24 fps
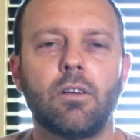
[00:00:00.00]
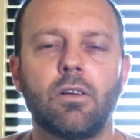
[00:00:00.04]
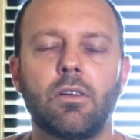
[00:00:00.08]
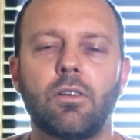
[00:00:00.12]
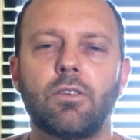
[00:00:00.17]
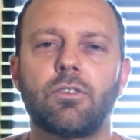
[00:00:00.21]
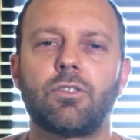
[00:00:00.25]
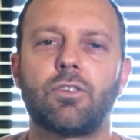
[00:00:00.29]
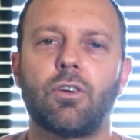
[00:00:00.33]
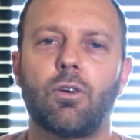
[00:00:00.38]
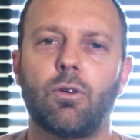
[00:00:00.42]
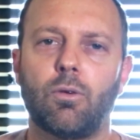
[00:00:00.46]

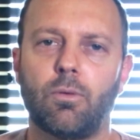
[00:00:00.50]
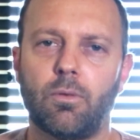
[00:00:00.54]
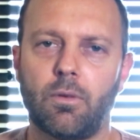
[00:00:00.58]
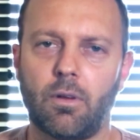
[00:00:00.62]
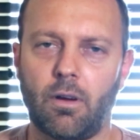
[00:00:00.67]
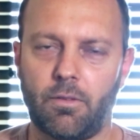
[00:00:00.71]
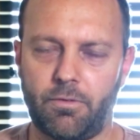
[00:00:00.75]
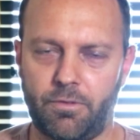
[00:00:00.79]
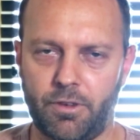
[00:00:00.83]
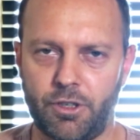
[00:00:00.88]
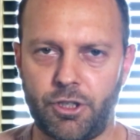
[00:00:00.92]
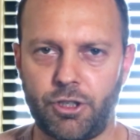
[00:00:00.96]
So
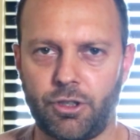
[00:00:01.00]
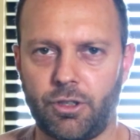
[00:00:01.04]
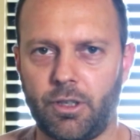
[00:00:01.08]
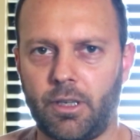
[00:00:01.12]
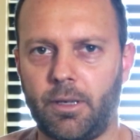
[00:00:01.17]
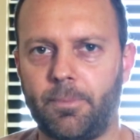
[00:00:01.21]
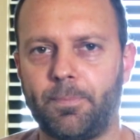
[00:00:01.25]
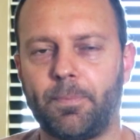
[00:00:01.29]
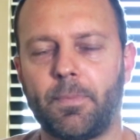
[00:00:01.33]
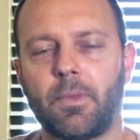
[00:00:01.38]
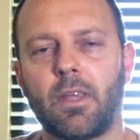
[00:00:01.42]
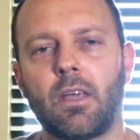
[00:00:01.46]

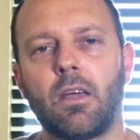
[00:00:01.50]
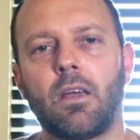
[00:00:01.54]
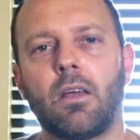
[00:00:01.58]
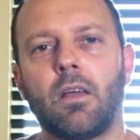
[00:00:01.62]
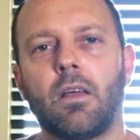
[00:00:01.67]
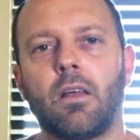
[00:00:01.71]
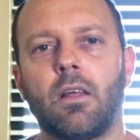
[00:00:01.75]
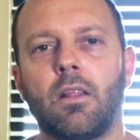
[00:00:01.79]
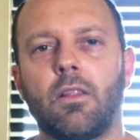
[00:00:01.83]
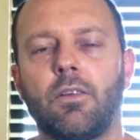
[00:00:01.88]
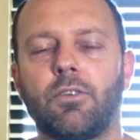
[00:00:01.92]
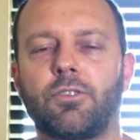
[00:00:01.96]
officially
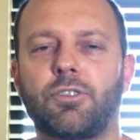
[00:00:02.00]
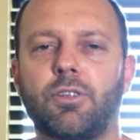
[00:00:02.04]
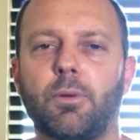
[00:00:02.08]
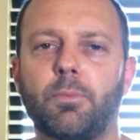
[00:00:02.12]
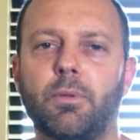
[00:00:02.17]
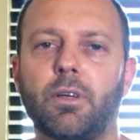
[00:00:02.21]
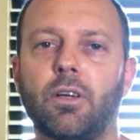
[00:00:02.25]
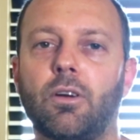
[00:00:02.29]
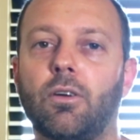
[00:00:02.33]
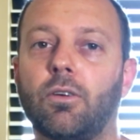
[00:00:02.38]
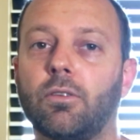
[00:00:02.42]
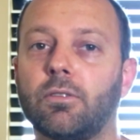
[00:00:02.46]
there's
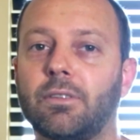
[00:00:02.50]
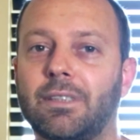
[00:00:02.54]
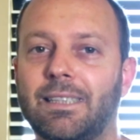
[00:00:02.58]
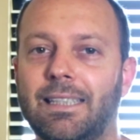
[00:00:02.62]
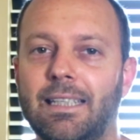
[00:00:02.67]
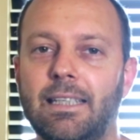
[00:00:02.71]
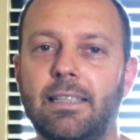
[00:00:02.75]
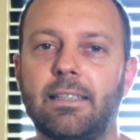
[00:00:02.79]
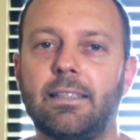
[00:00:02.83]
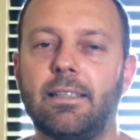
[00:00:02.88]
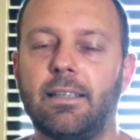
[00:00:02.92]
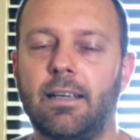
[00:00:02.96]
something called
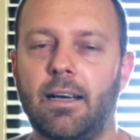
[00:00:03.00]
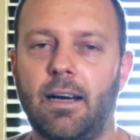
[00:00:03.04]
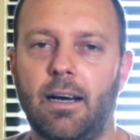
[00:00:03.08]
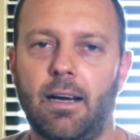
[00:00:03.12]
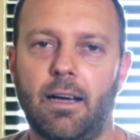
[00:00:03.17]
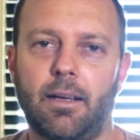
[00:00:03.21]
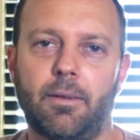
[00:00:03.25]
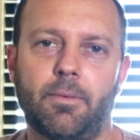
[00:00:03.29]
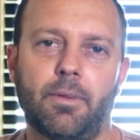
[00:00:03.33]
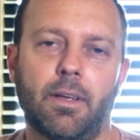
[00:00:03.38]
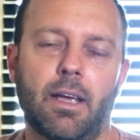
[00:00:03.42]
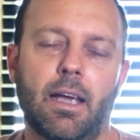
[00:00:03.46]
DCI,